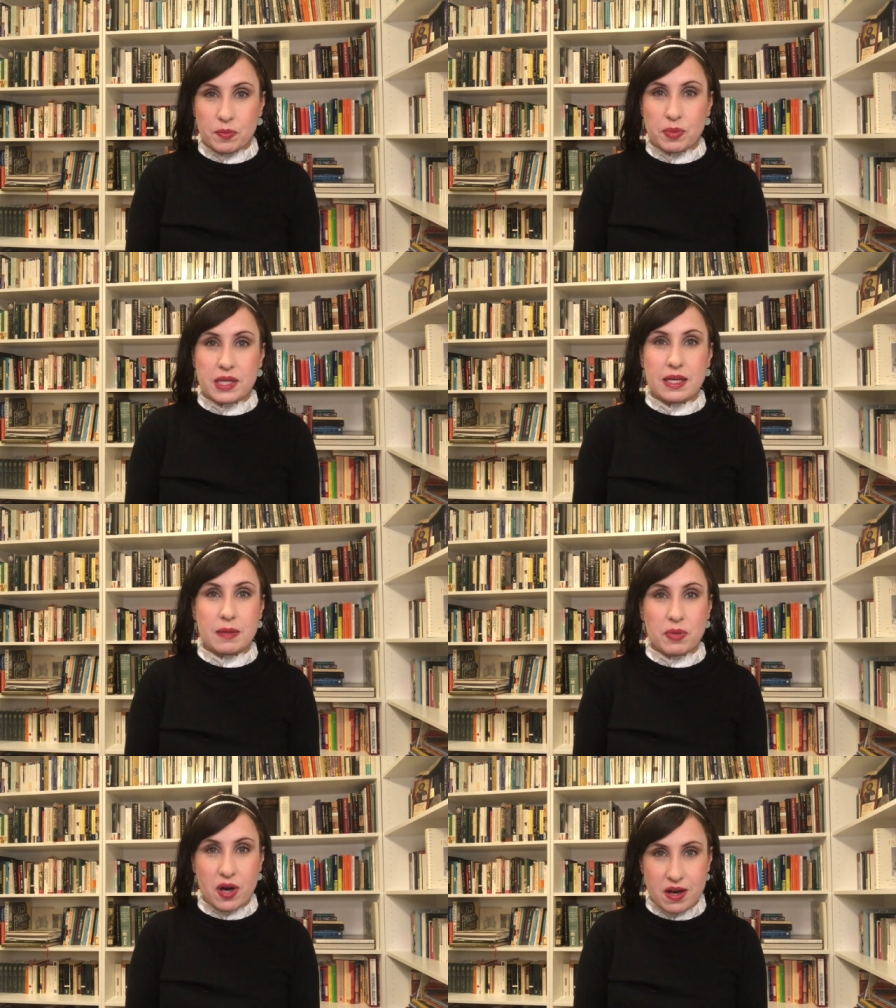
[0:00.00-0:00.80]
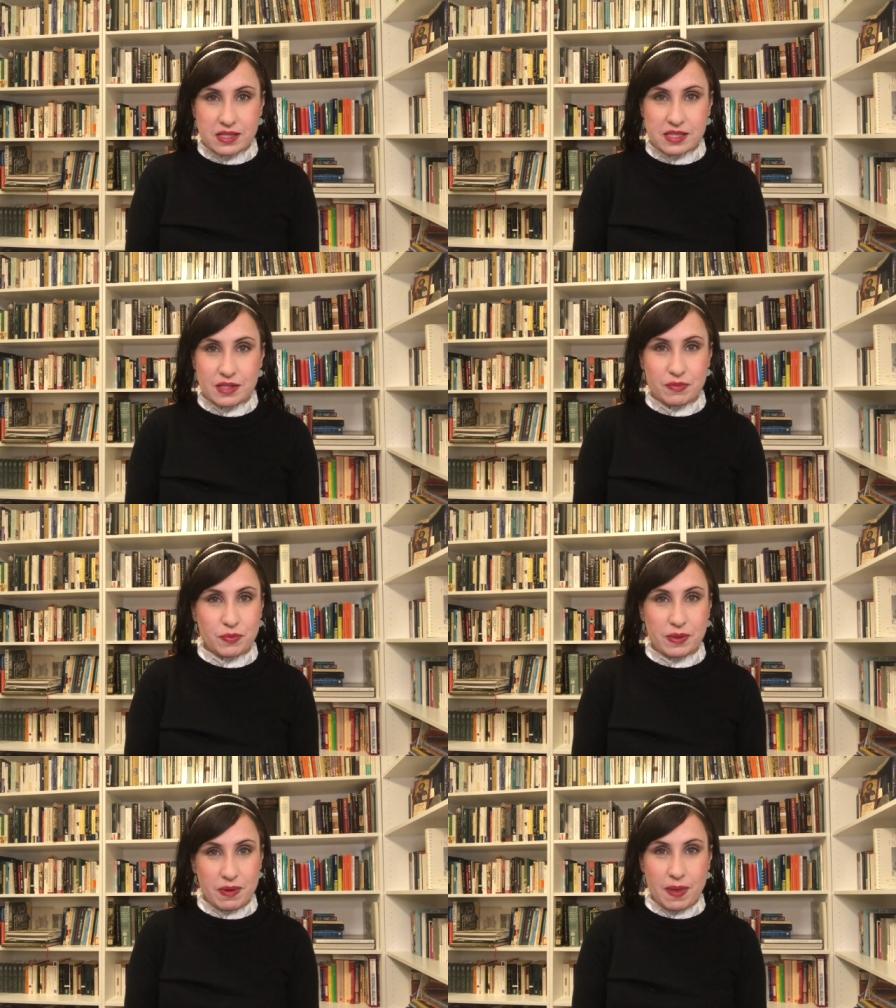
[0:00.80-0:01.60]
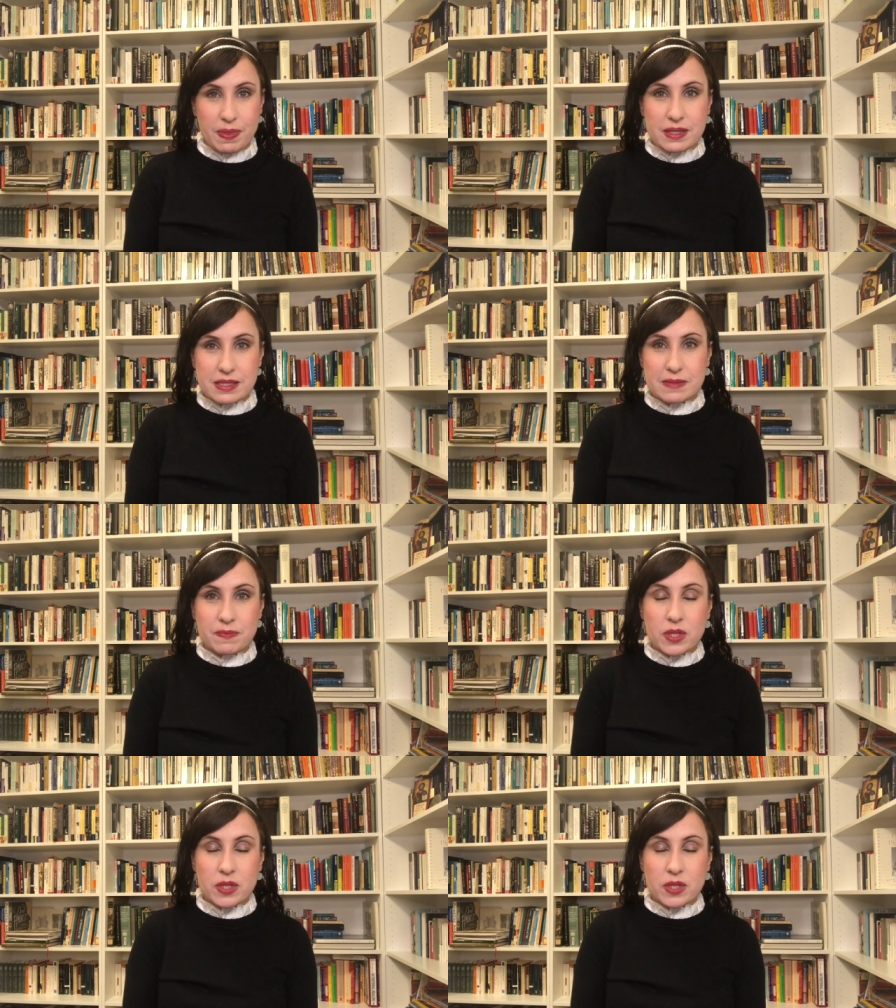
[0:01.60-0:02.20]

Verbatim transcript: Be positive. We've got this.